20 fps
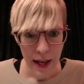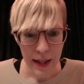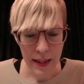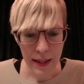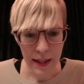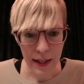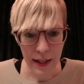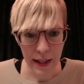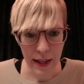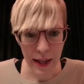
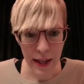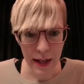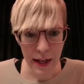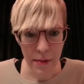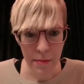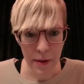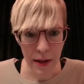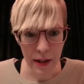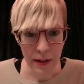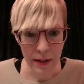And then again,
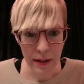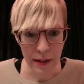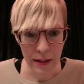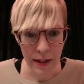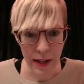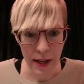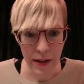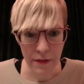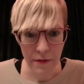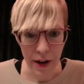I mock the
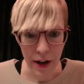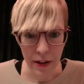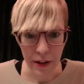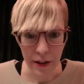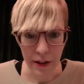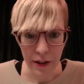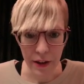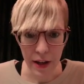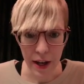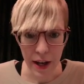scan
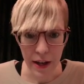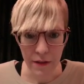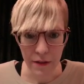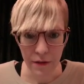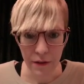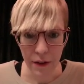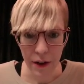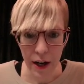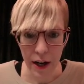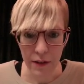record,
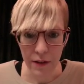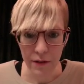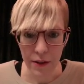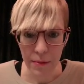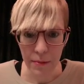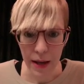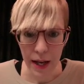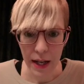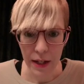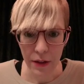and for
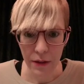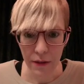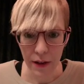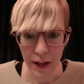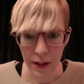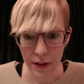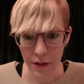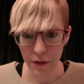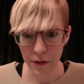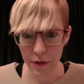every
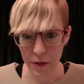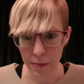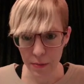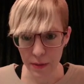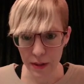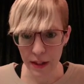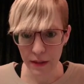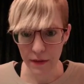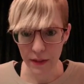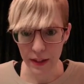
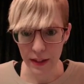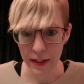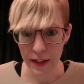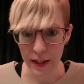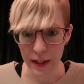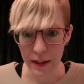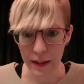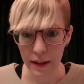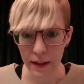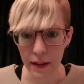manufacturer-specific
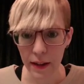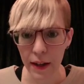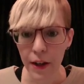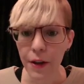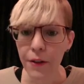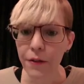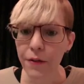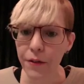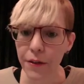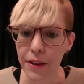data,
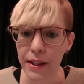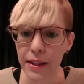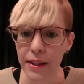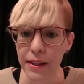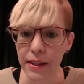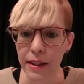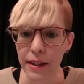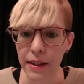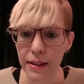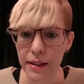for
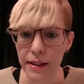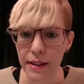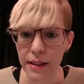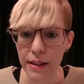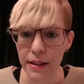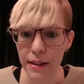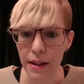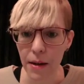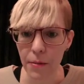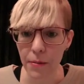this
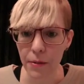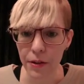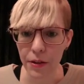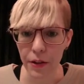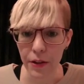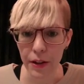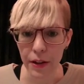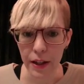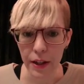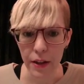instance, I'm
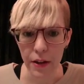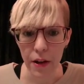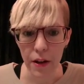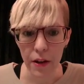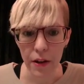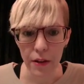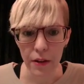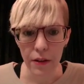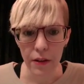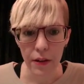returning
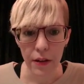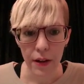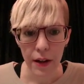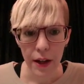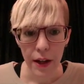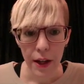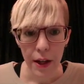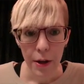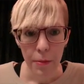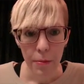null.
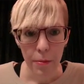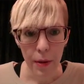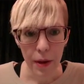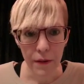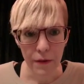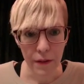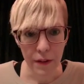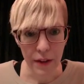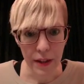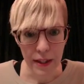
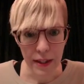But for